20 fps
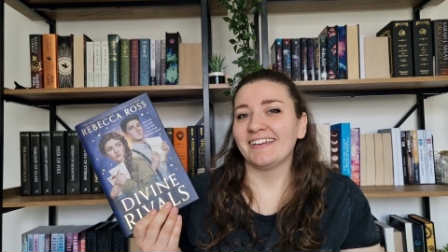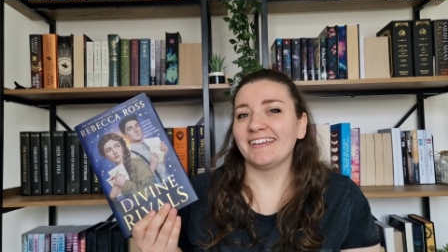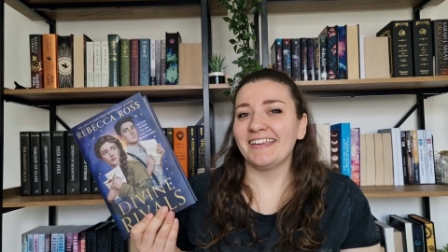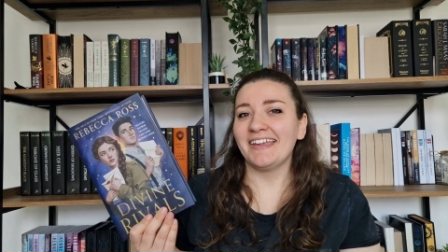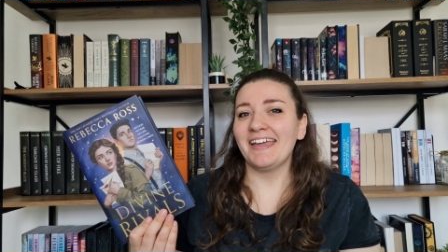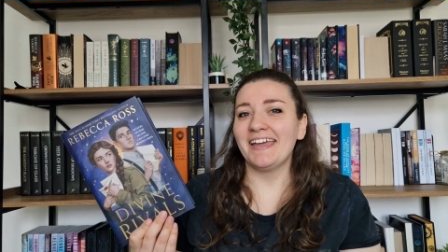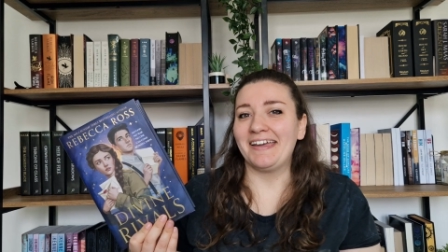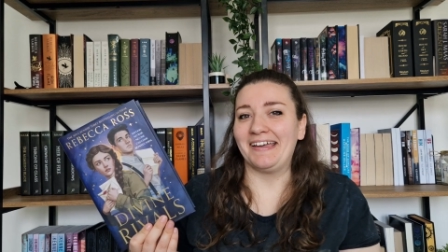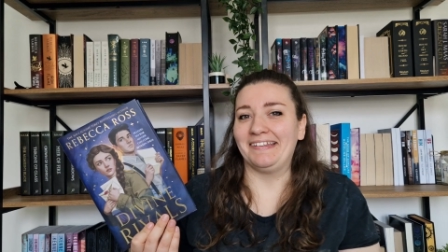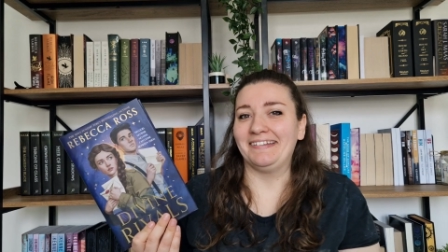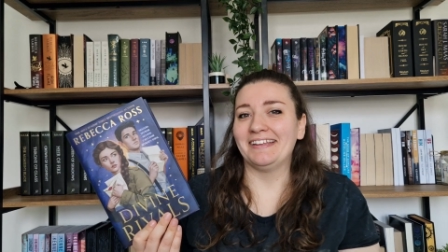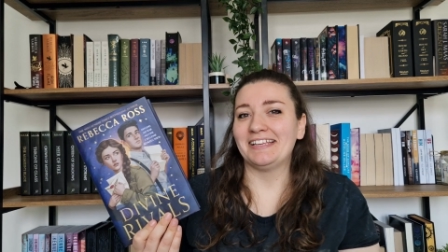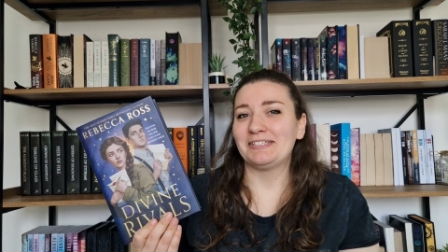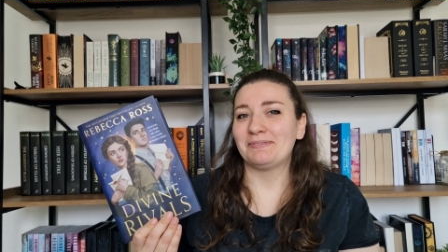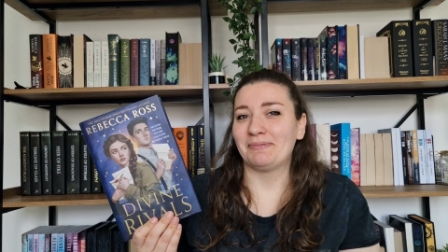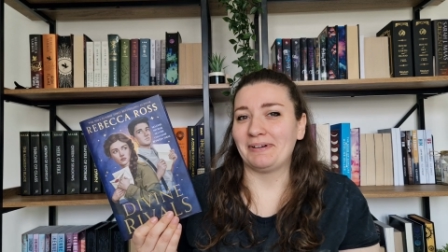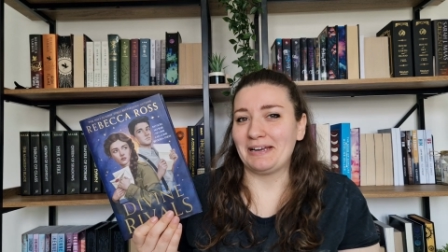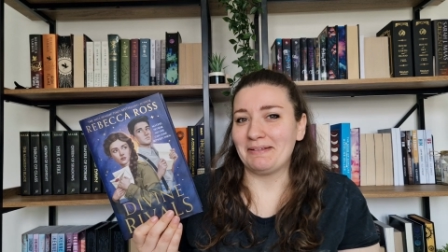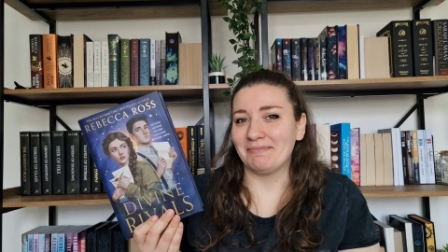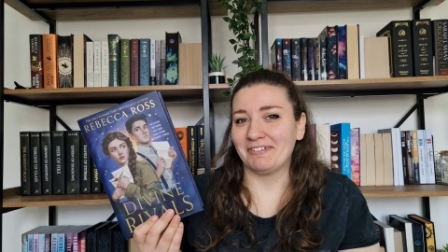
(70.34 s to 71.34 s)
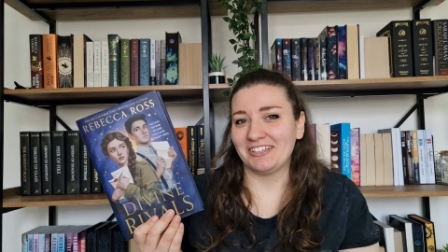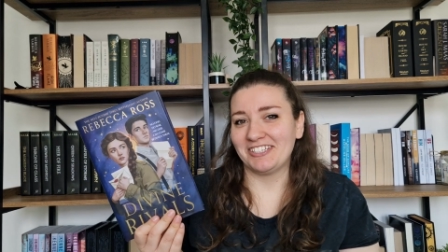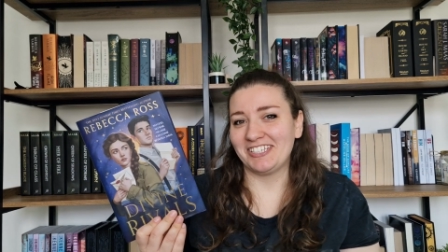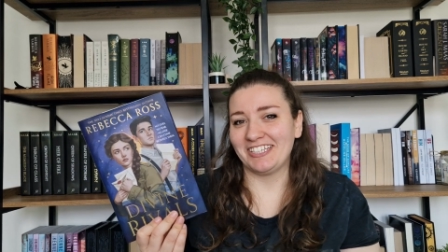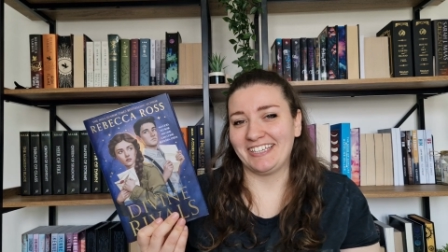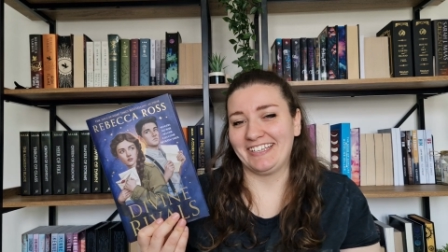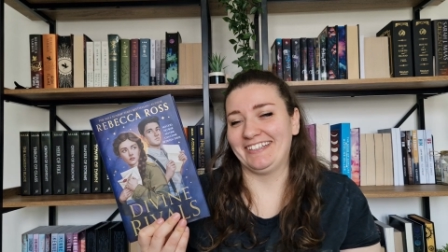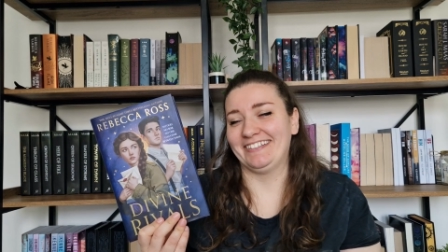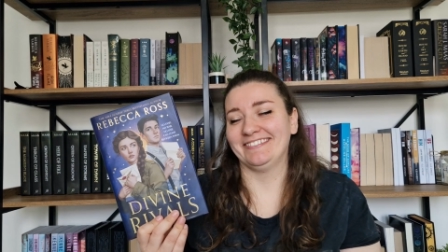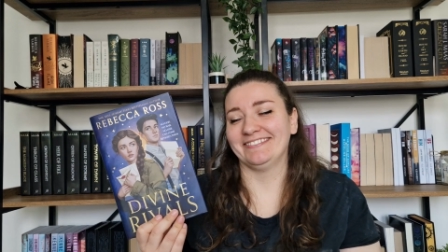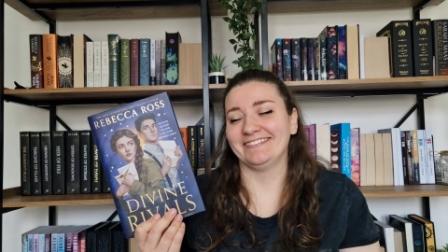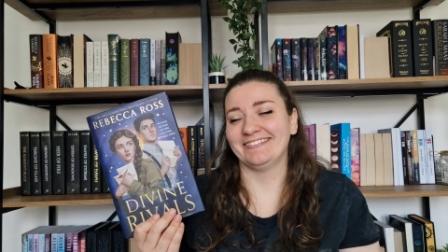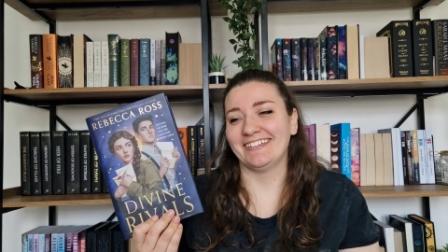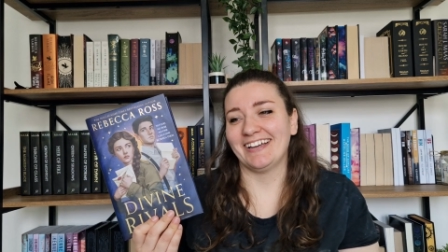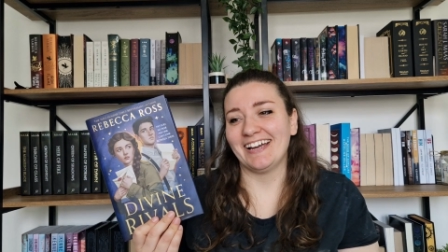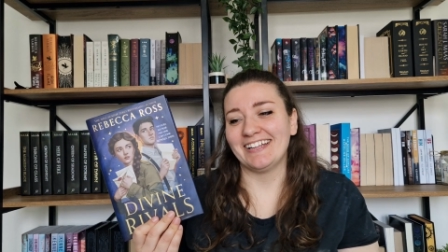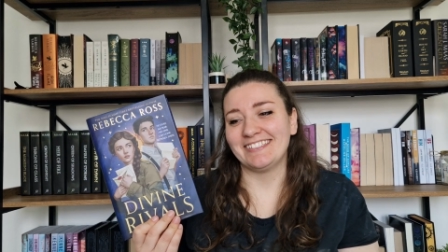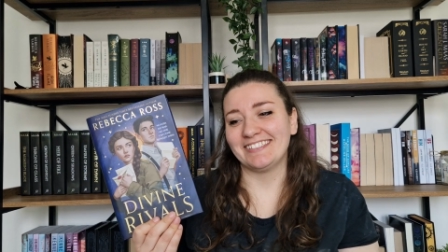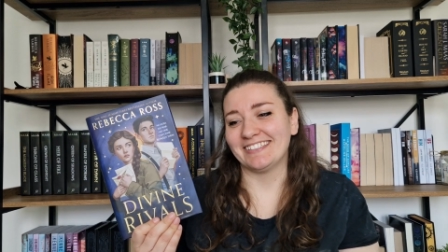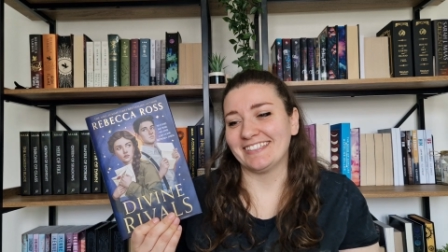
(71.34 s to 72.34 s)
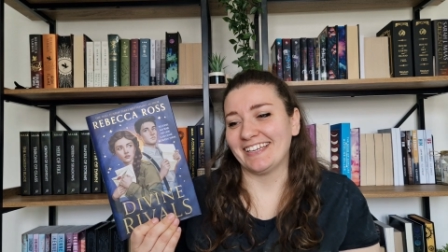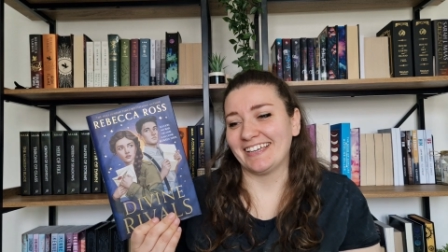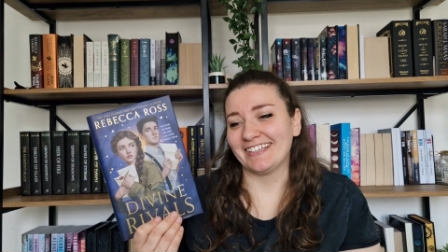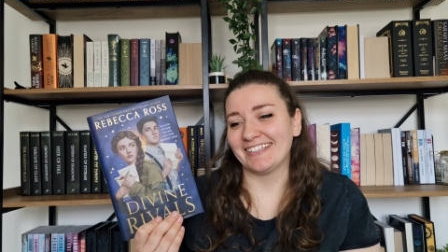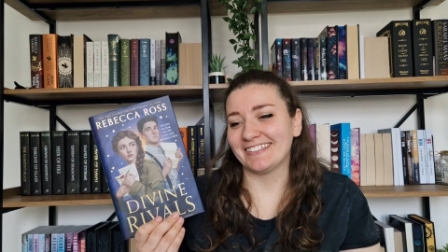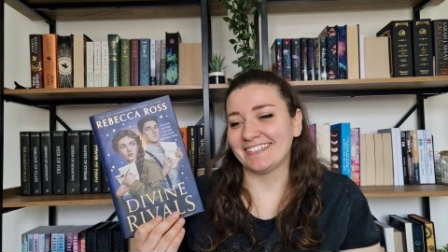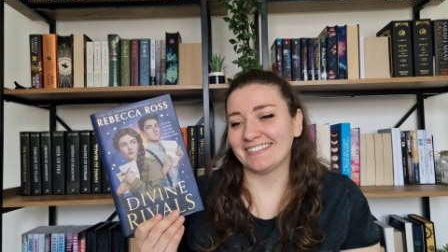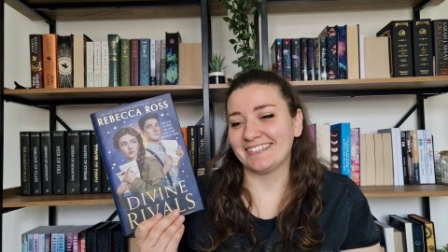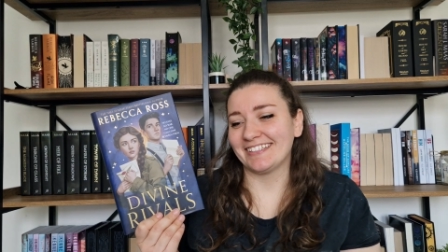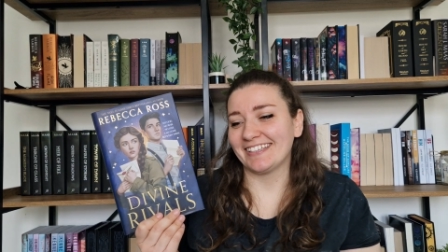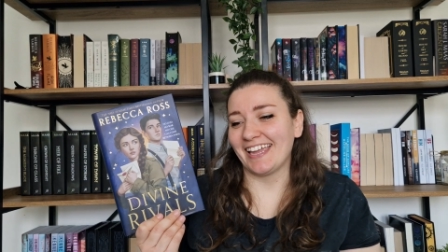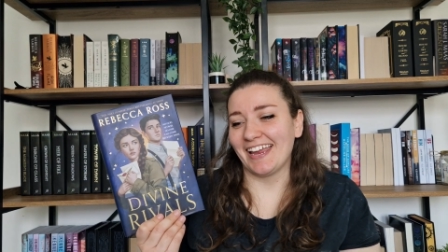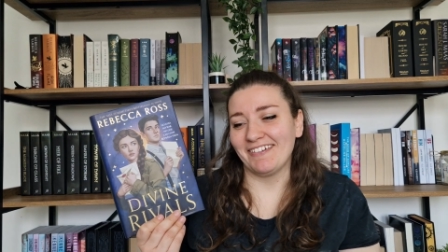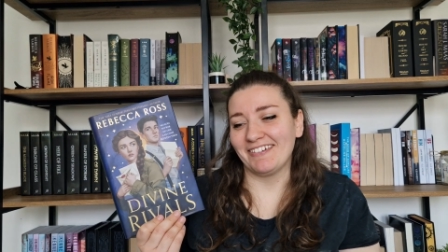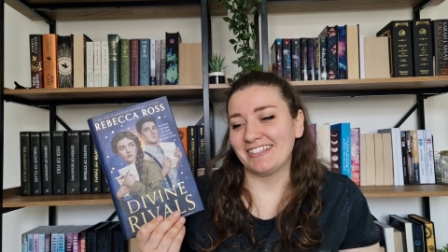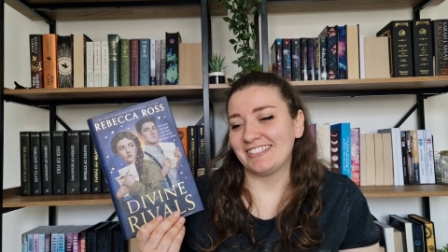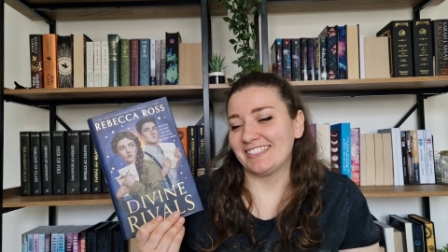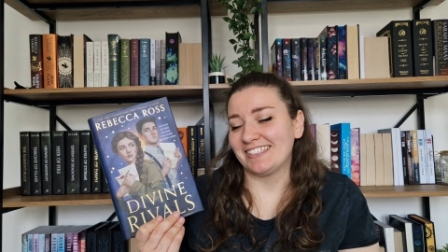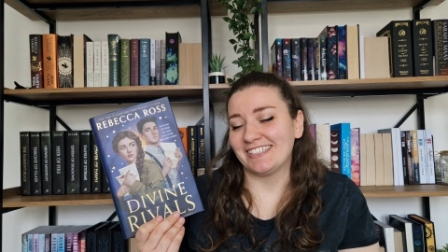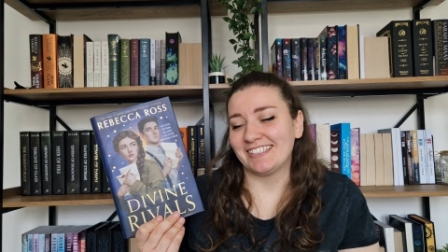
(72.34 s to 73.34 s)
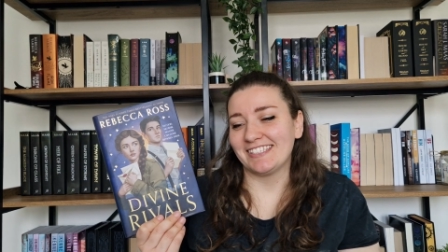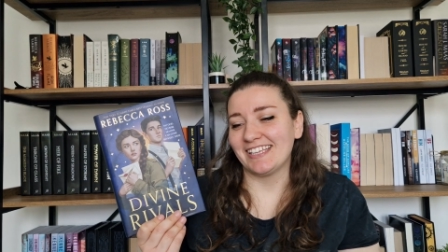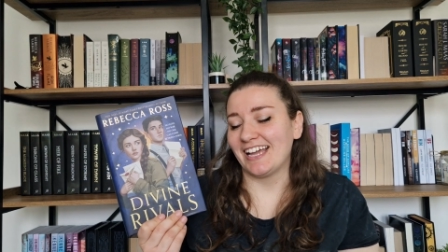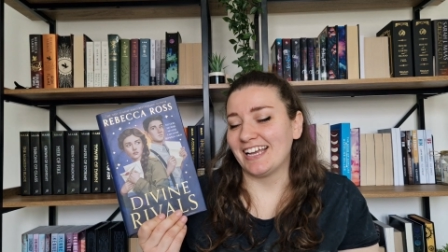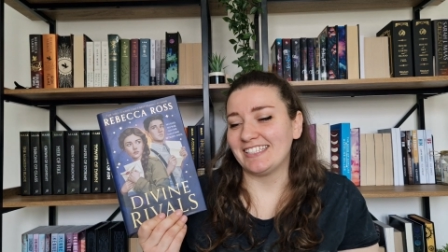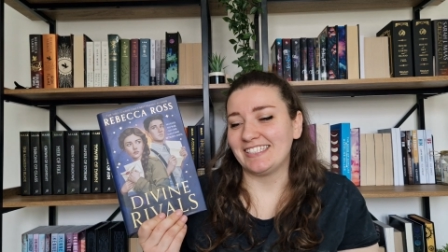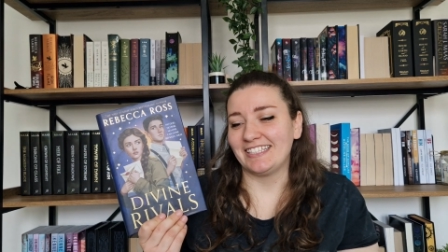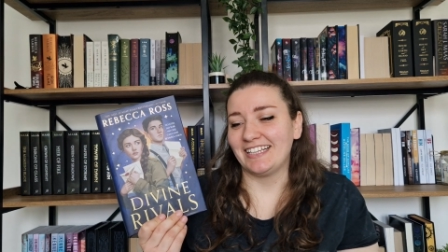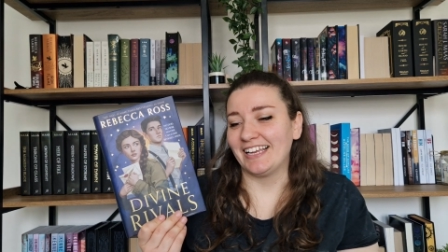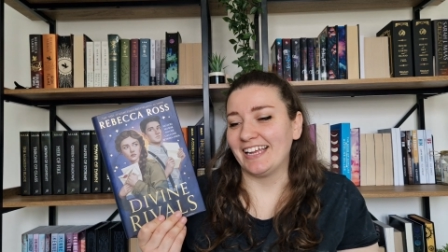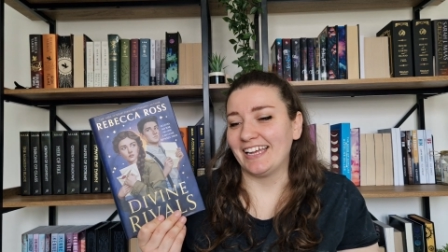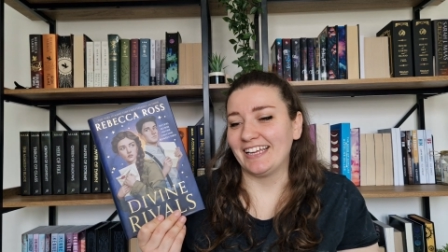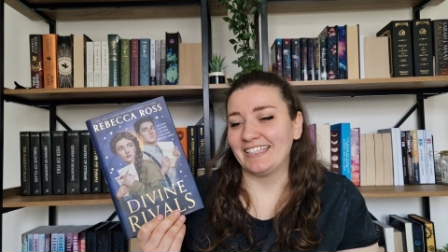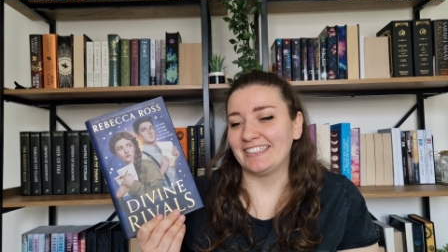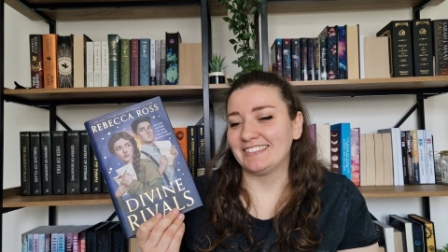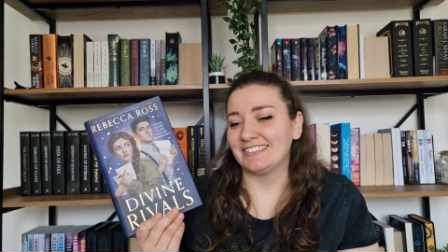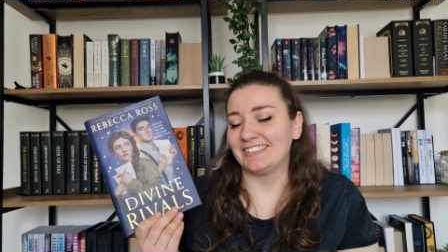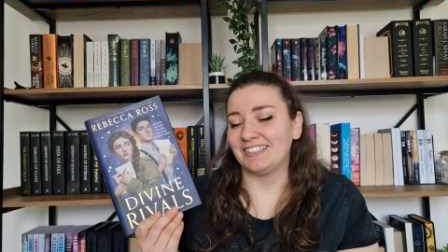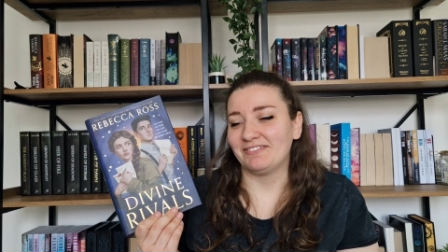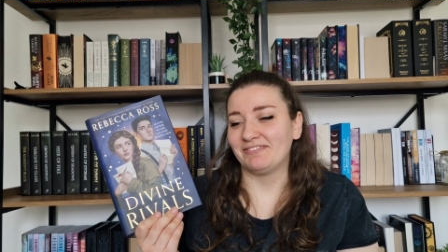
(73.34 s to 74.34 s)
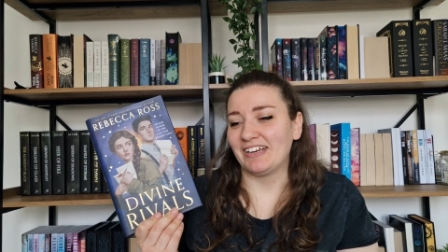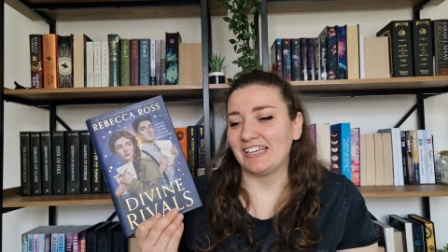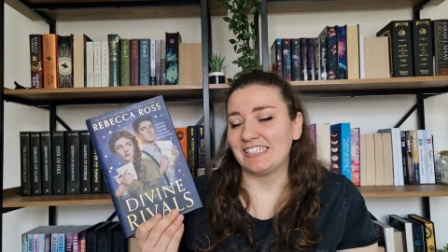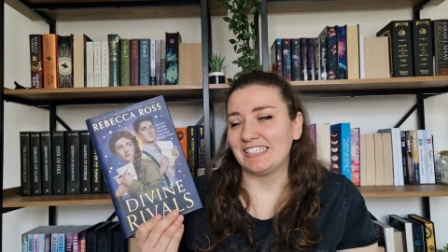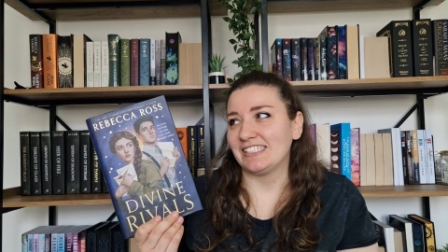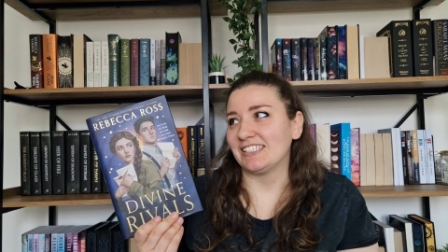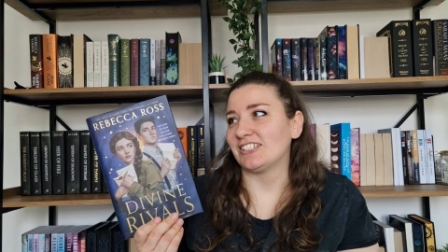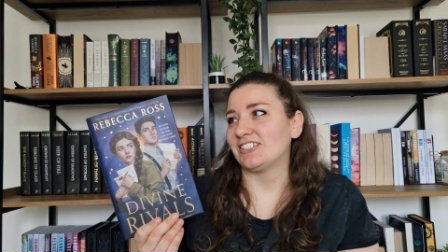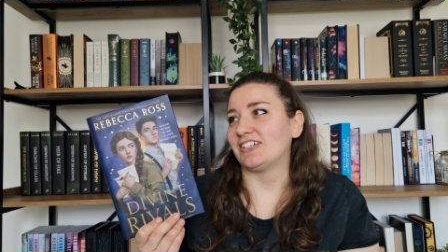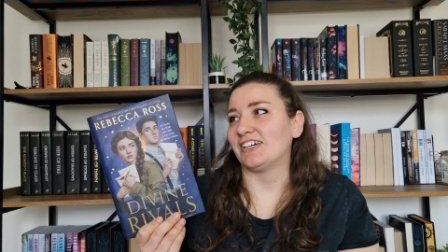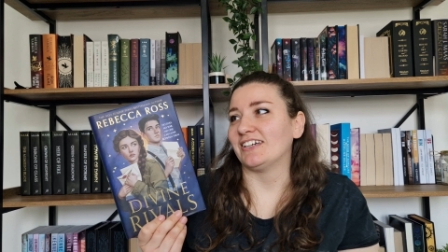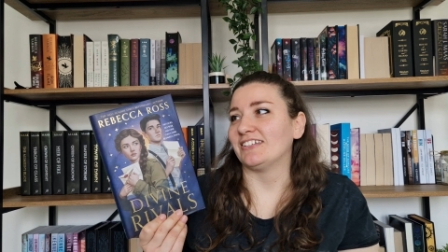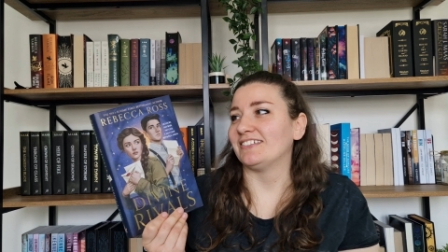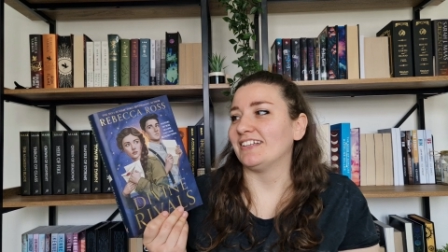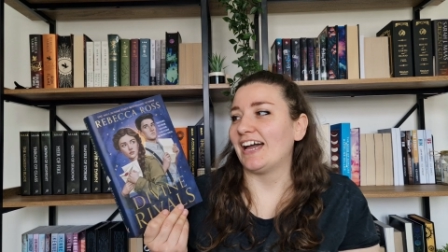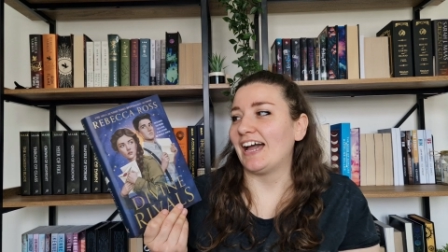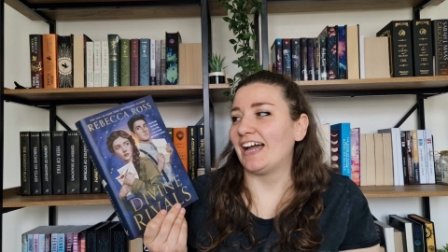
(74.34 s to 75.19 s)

yeah, that's pretty much it. I didn't like the characters, I didn't like the writing style,